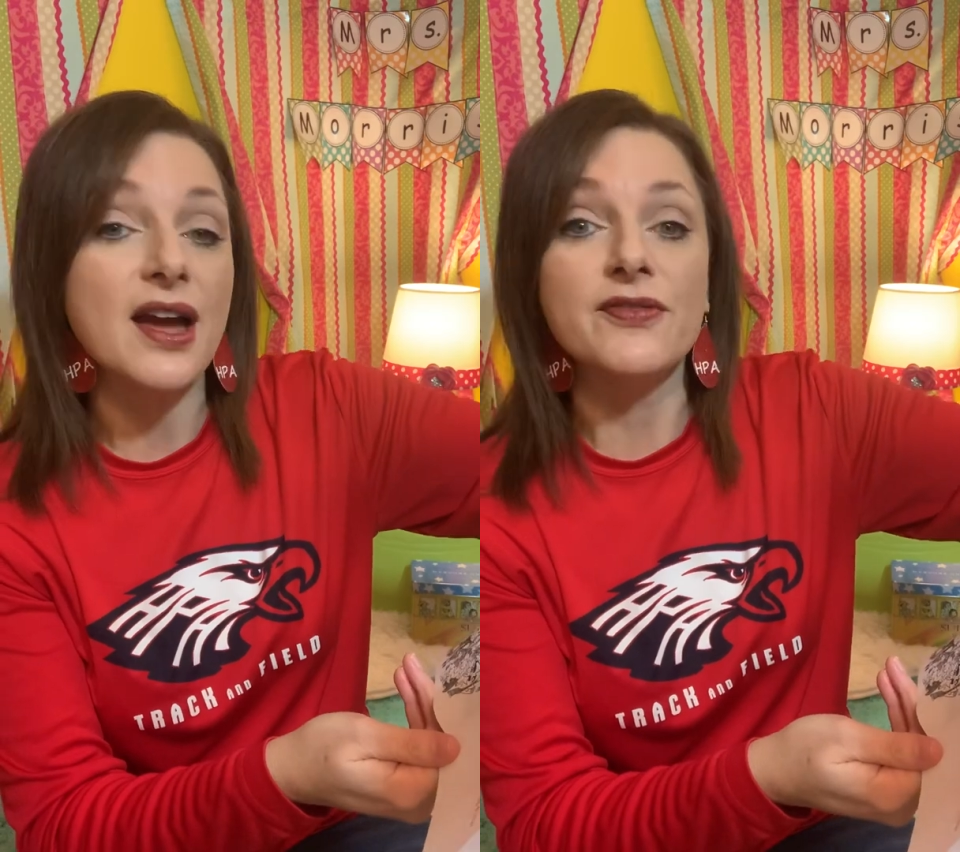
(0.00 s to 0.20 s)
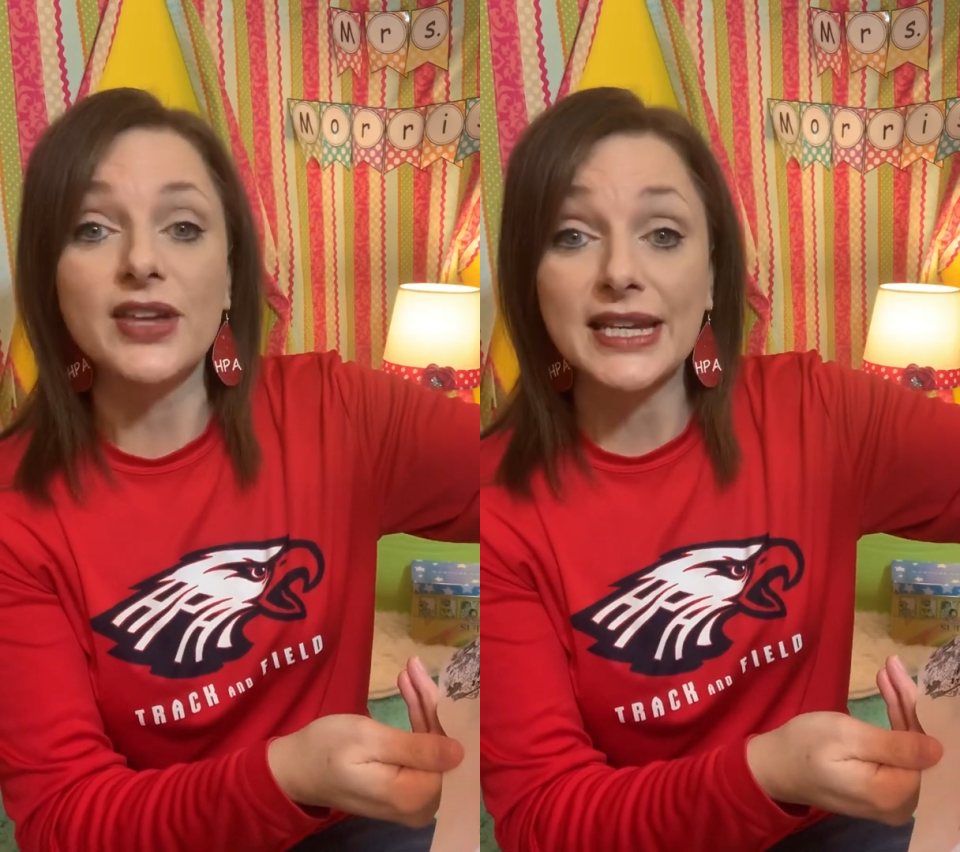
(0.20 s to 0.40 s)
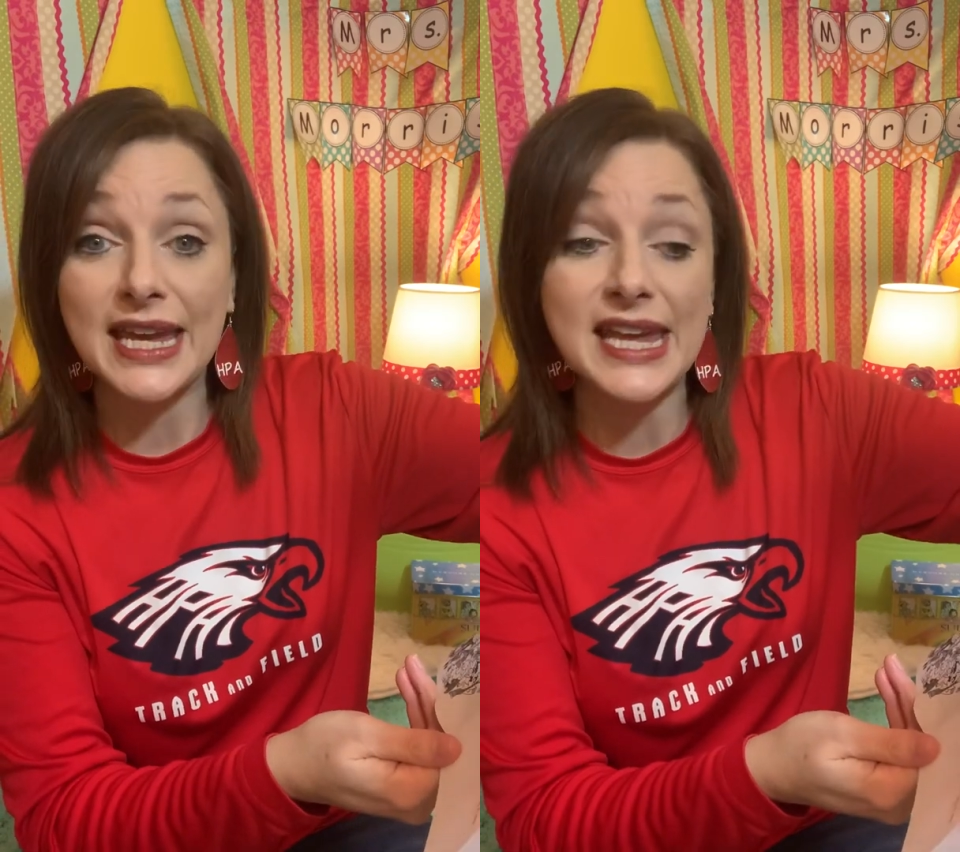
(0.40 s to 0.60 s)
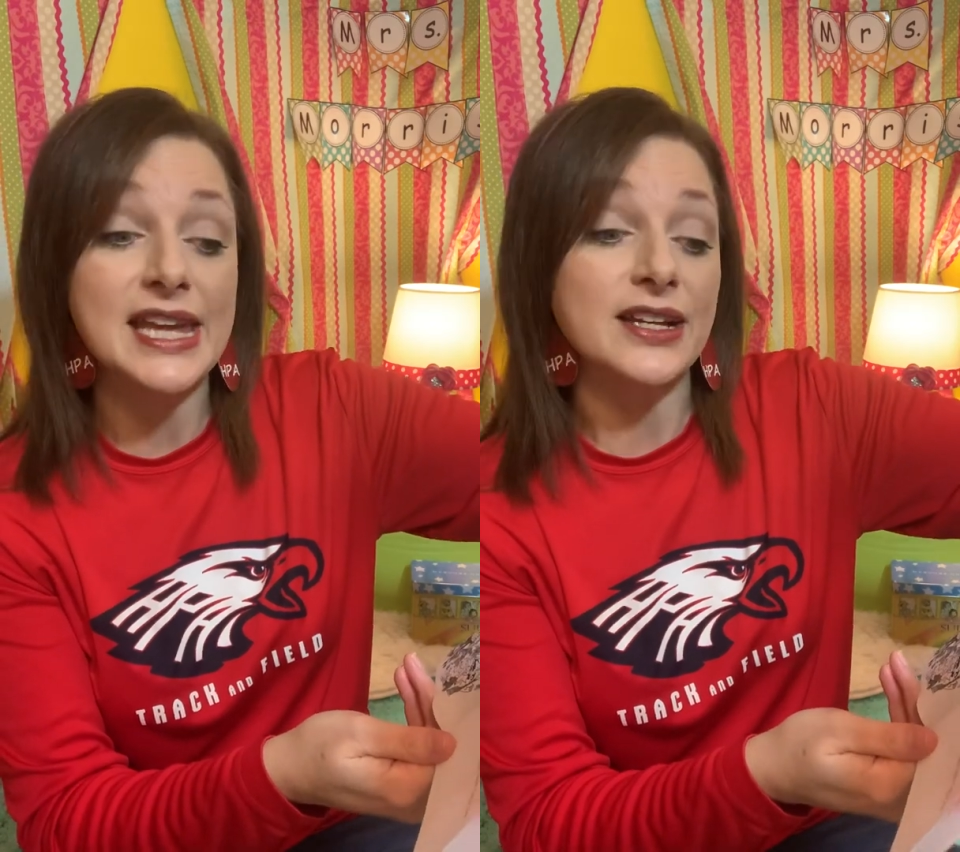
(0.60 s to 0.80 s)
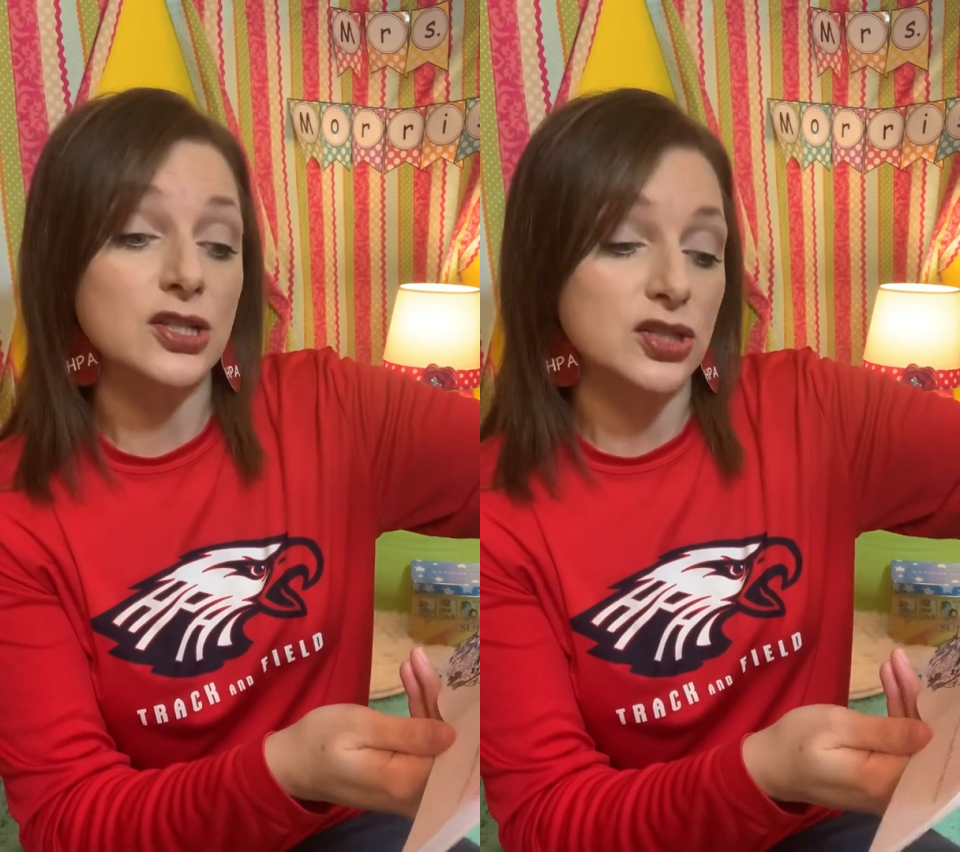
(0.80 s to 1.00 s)
of the
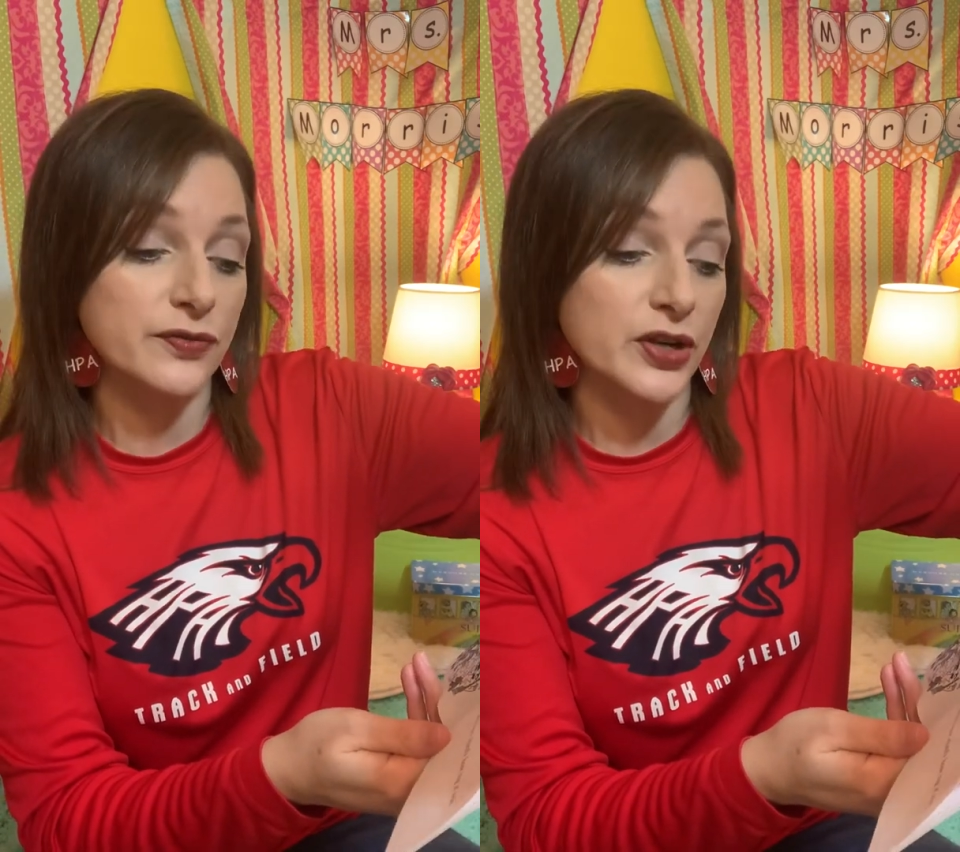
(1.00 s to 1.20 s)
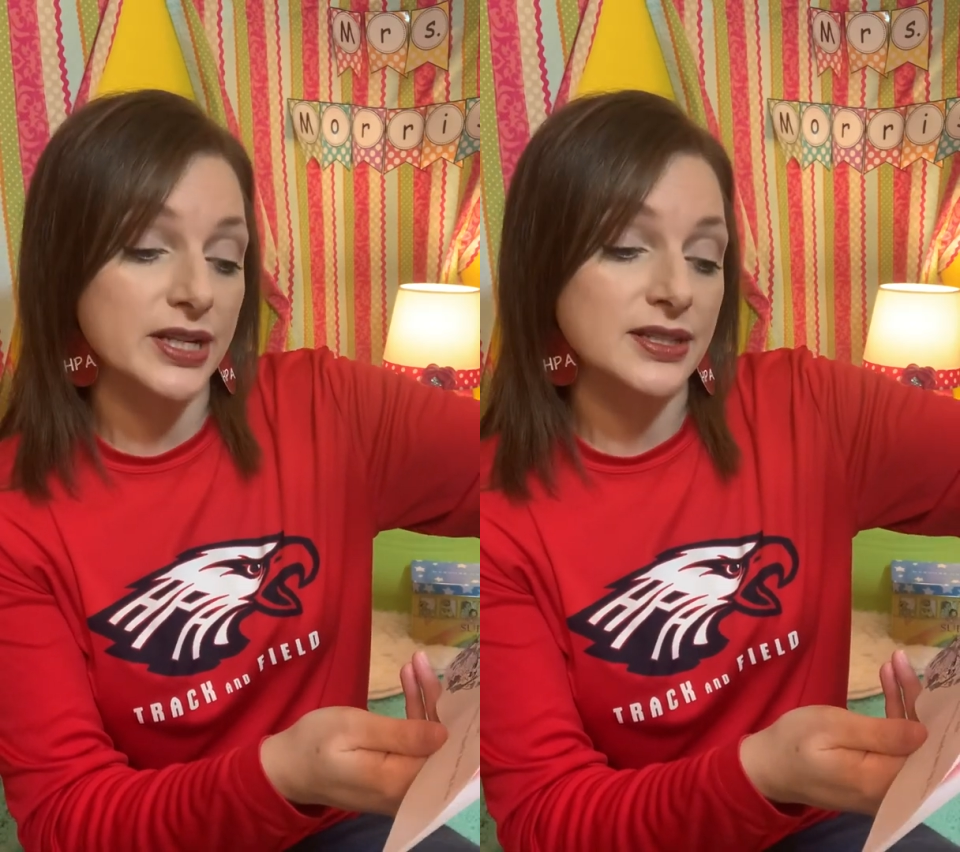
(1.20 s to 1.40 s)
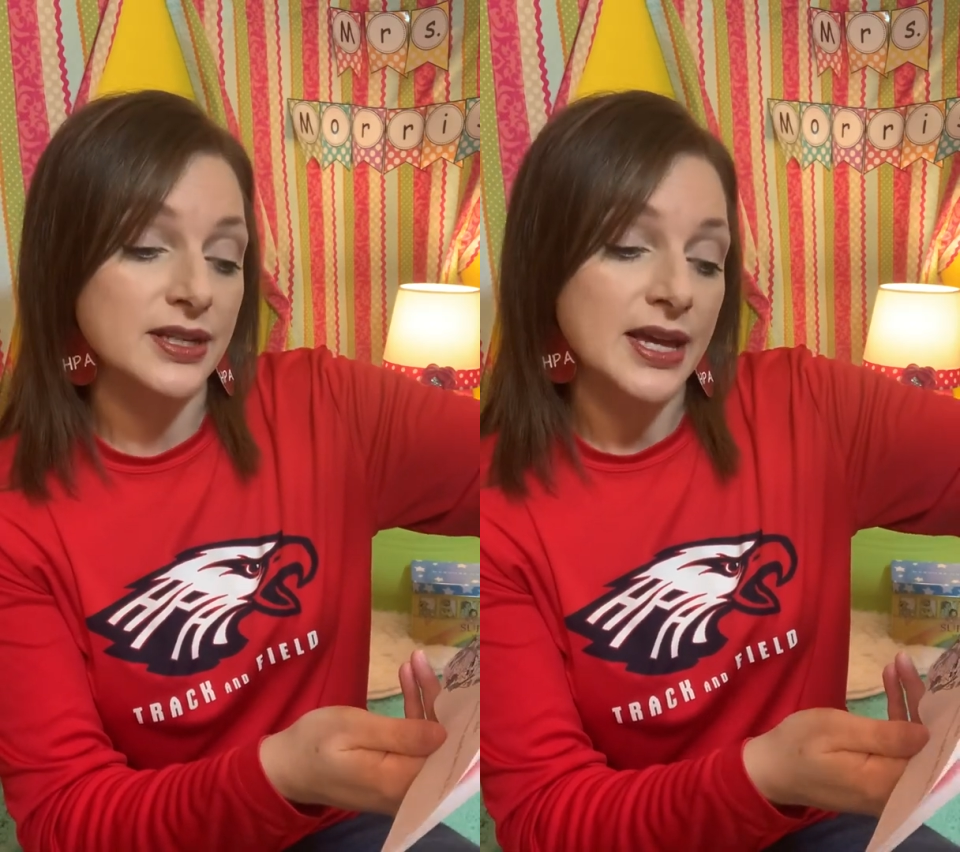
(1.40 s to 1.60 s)
king's foot.